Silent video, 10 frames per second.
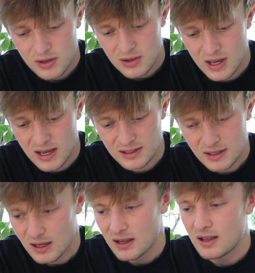You guys,
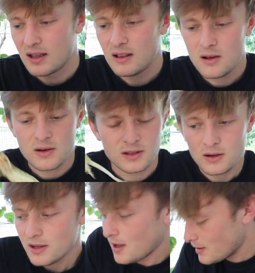hello, it's
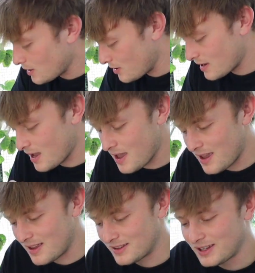okay, it's
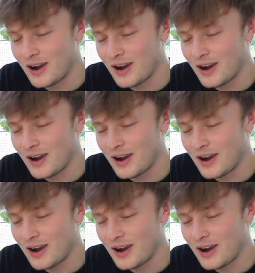okay, it's